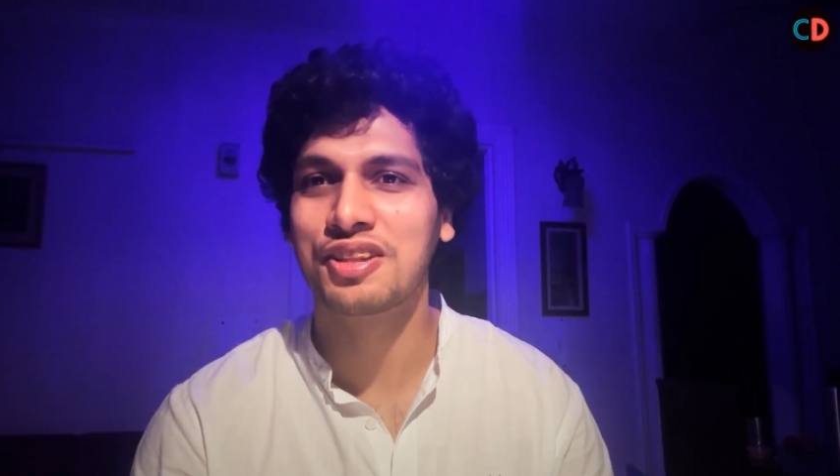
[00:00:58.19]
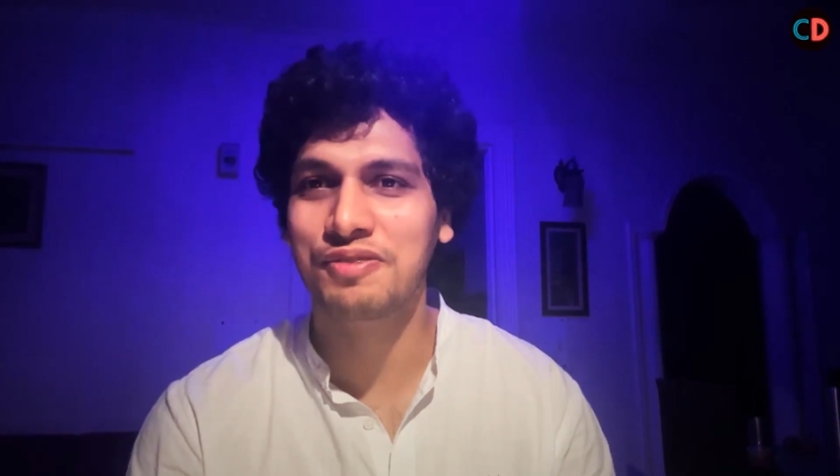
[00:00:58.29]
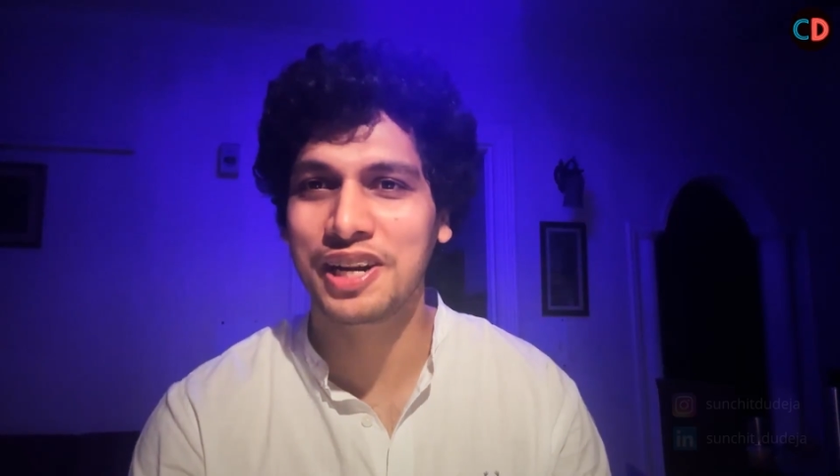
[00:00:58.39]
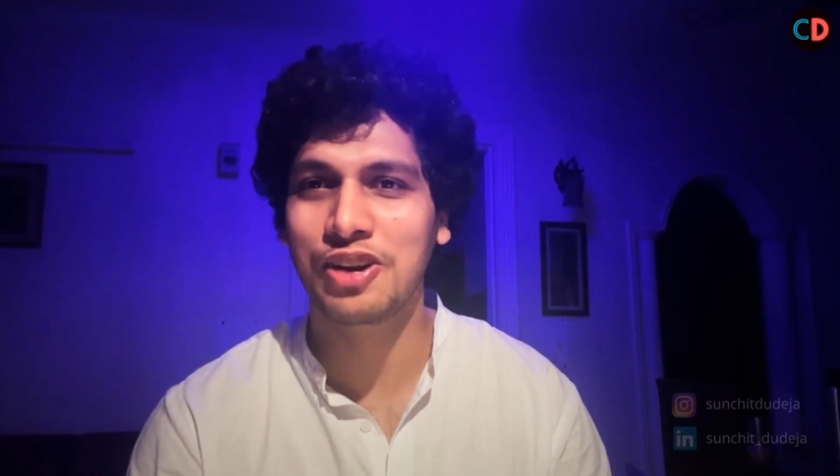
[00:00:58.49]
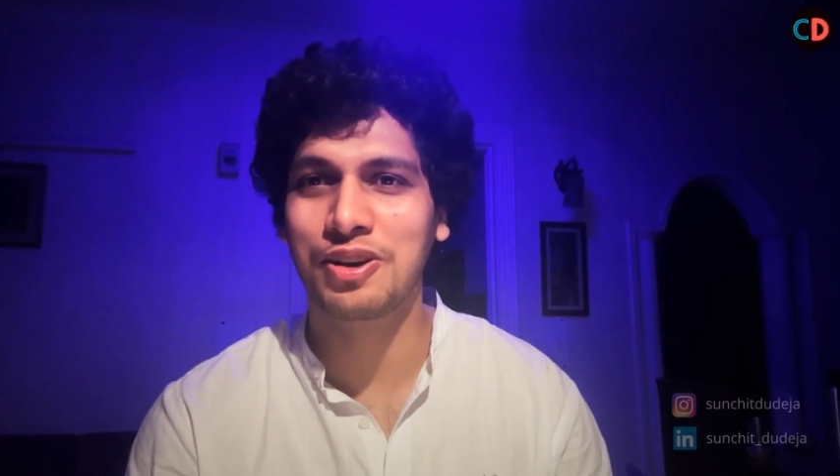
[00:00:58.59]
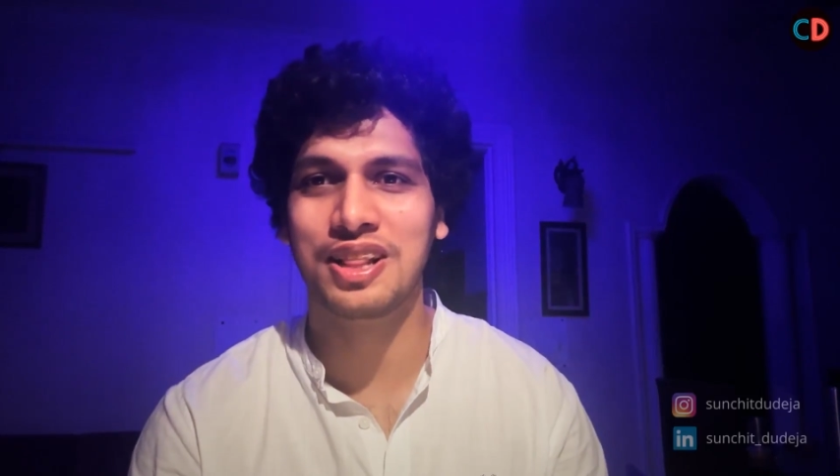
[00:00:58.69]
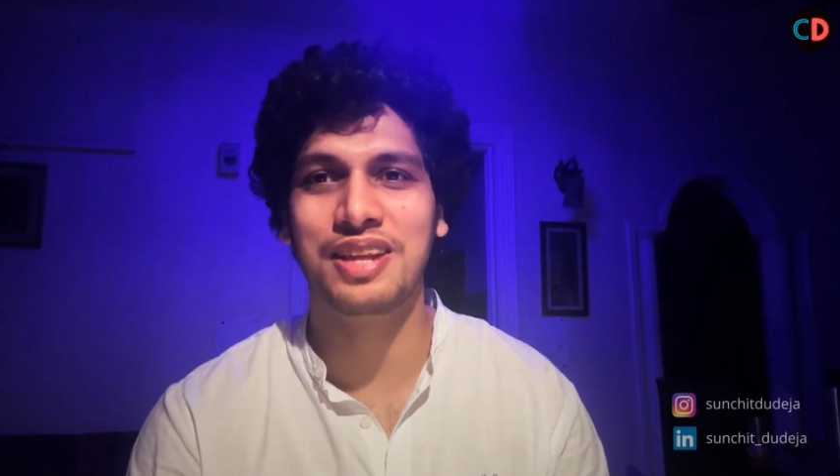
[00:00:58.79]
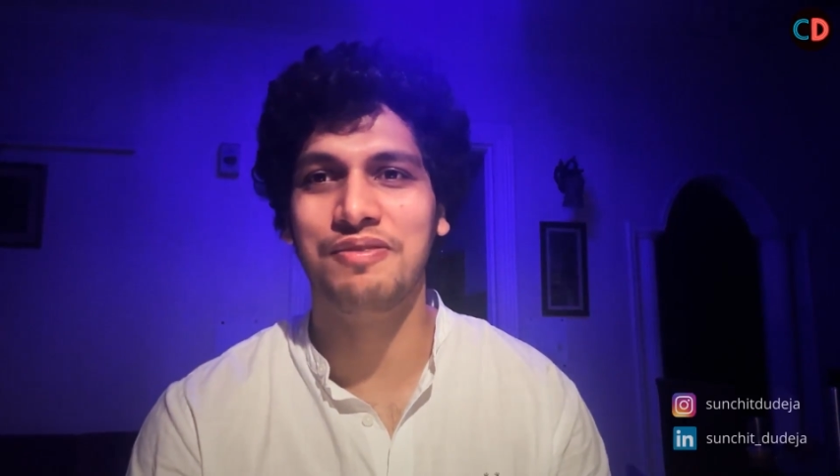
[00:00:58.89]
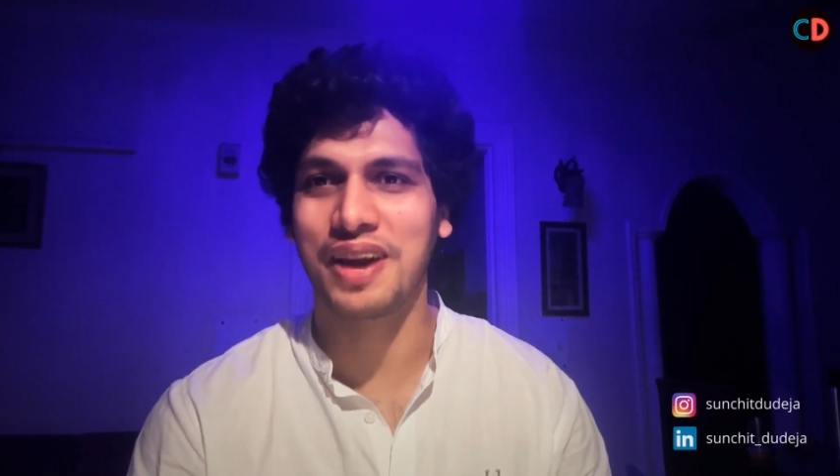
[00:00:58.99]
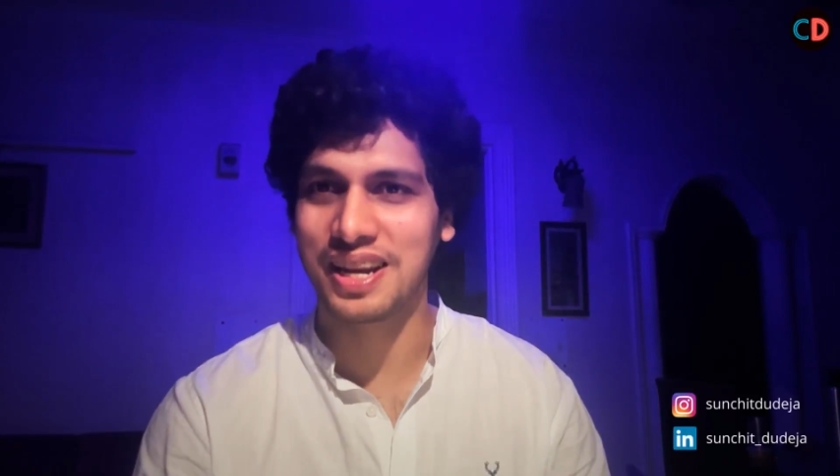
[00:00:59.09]
video till the
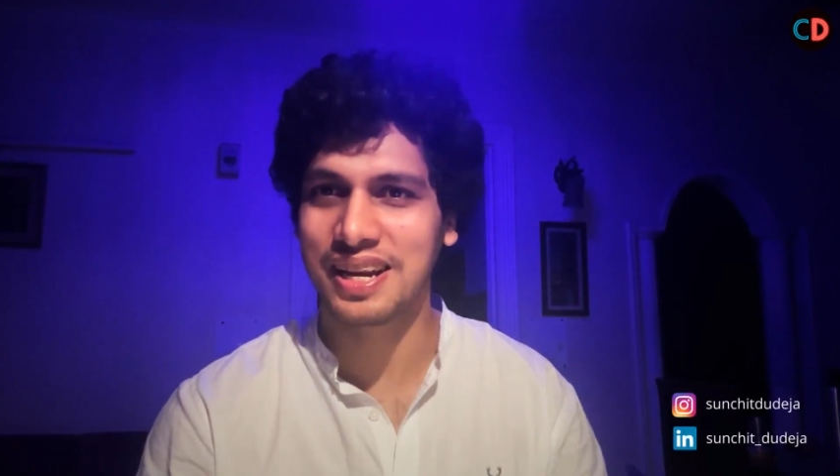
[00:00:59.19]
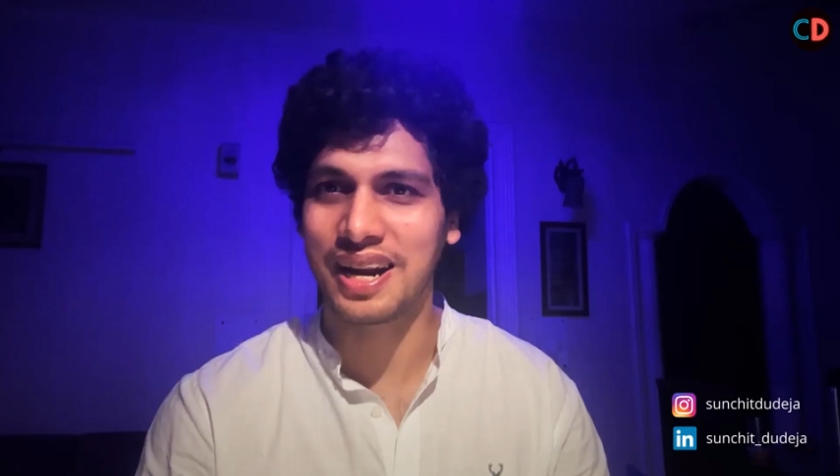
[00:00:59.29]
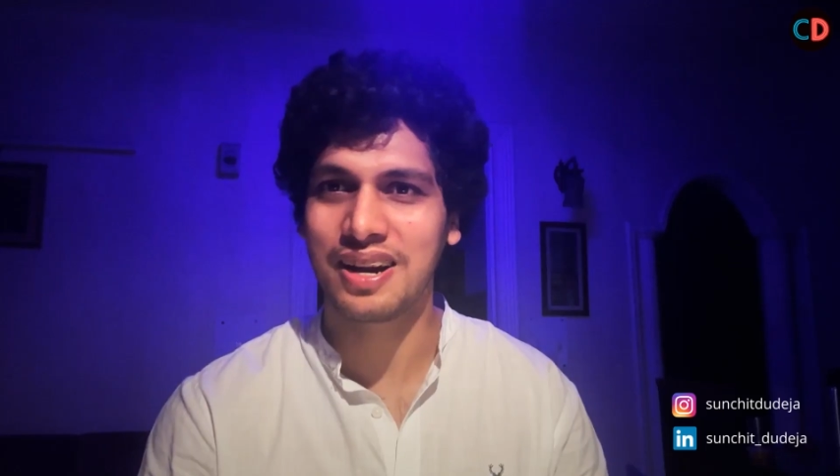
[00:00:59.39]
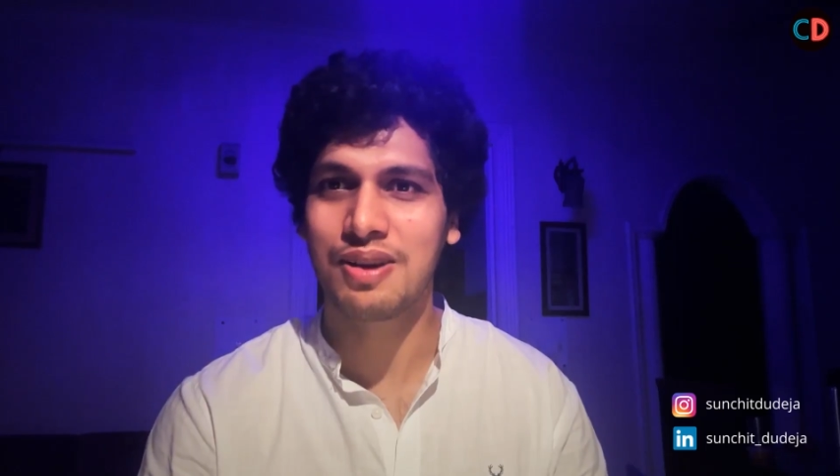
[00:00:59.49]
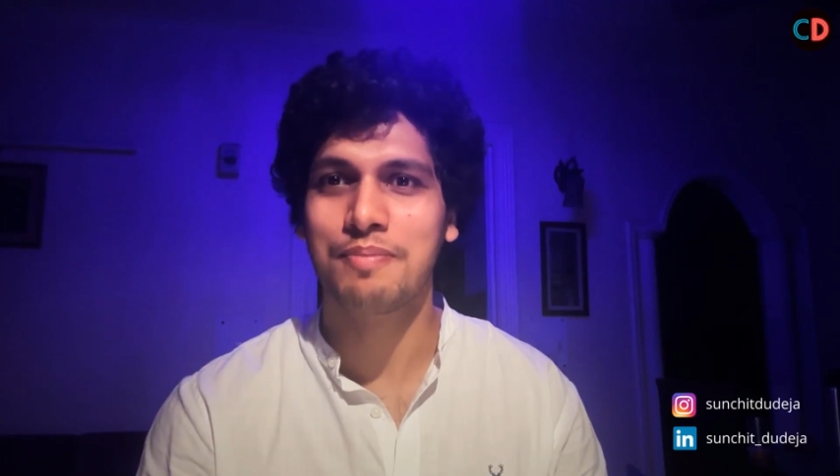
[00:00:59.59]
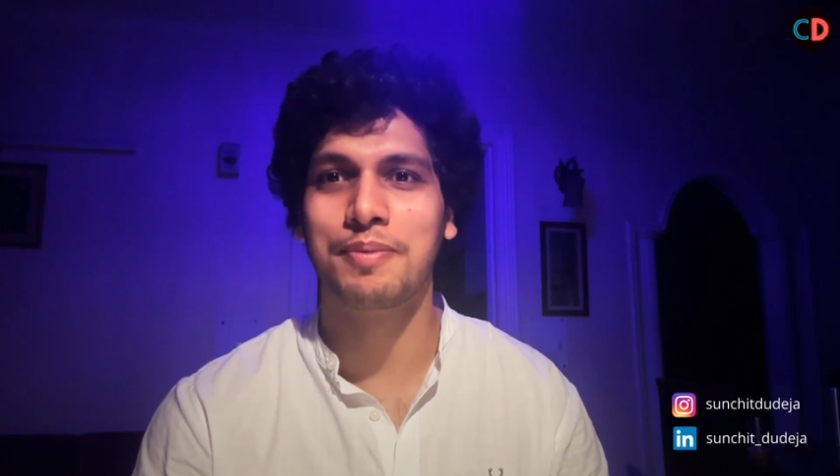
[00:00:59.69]
very end,